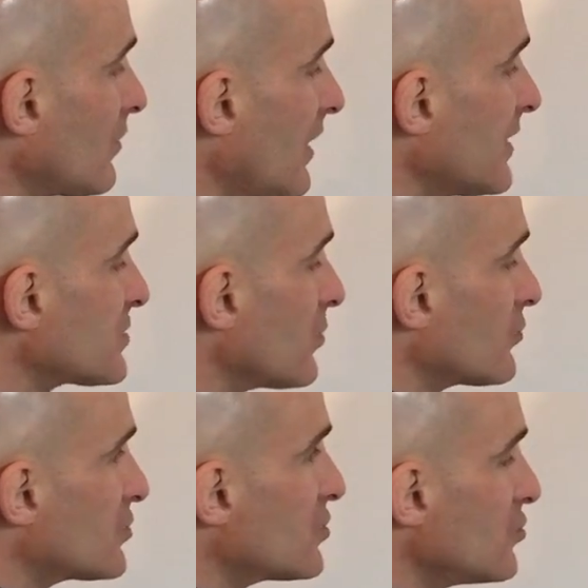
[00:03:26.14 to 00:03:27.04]
Okay,
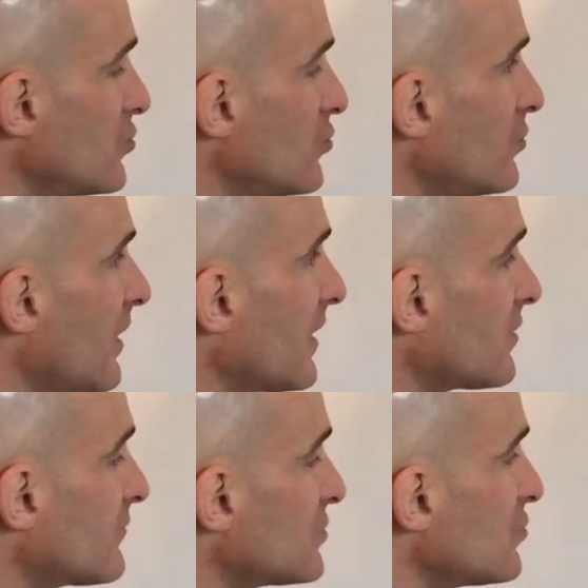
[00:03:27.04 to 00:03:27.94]
so 2,
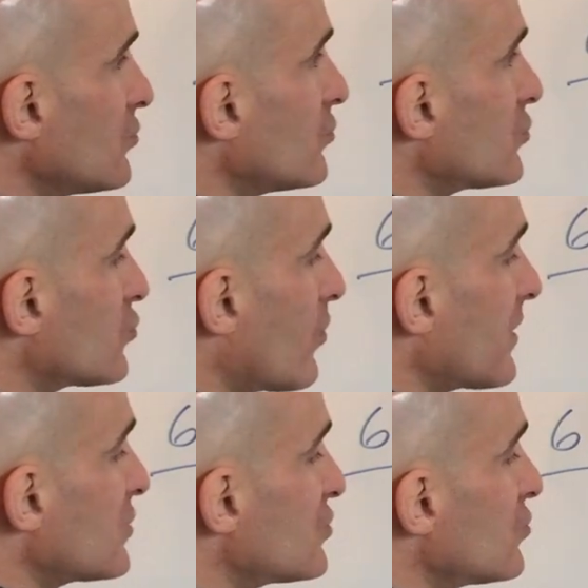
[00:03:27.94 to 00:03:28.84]
negative 2,
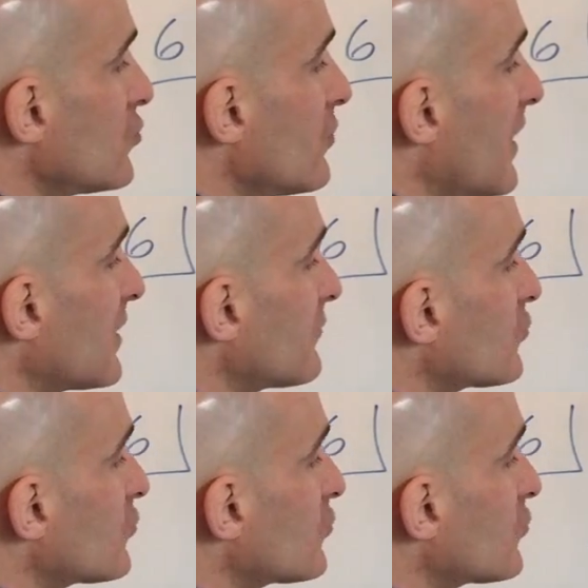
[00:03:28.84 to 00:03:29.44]
22, negative